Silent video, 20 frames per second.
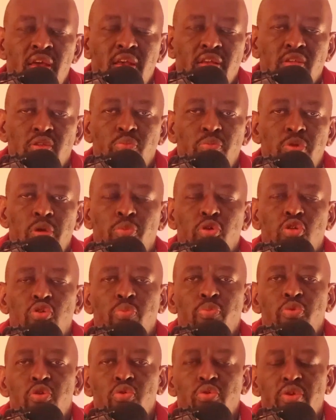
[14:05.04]
is to be able to
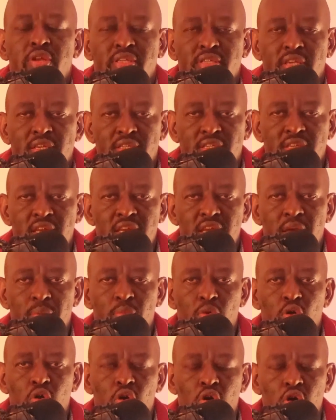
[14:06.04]
build a
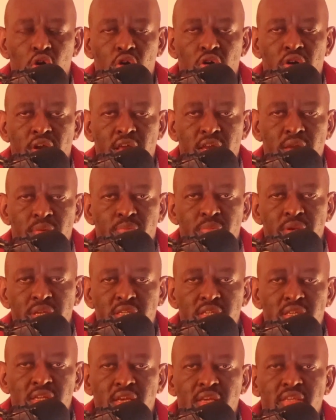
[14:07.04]
sustainable online
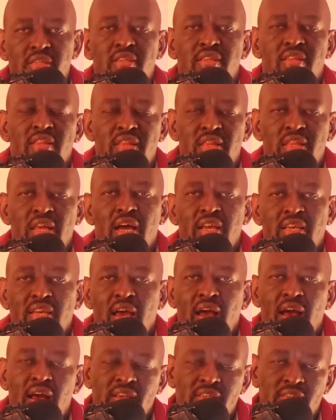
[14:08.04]
business that
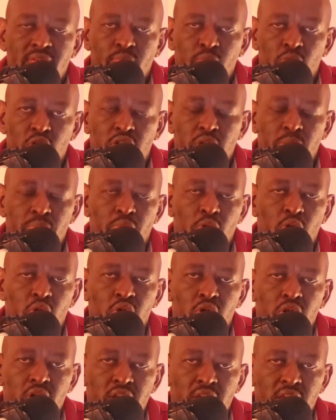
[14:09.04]
has
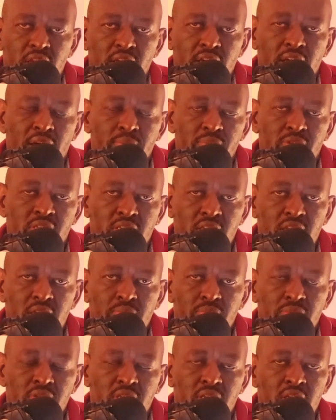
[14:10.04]
multiple income
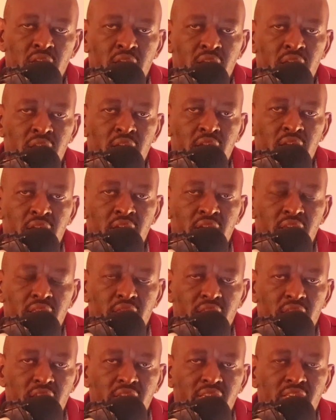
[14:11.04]
streams.
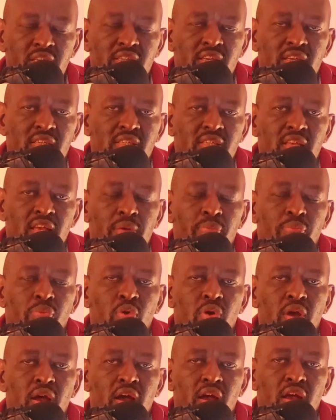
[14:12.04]
This is a step
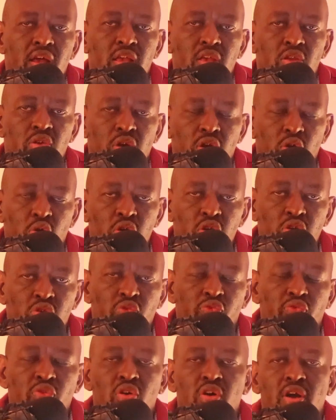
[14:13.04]
where you're going
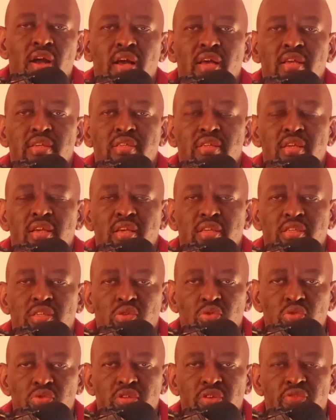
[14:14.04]
to focus
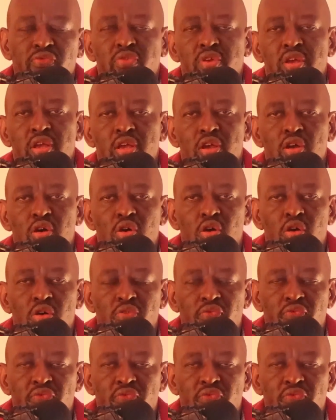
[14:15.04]
exclusively on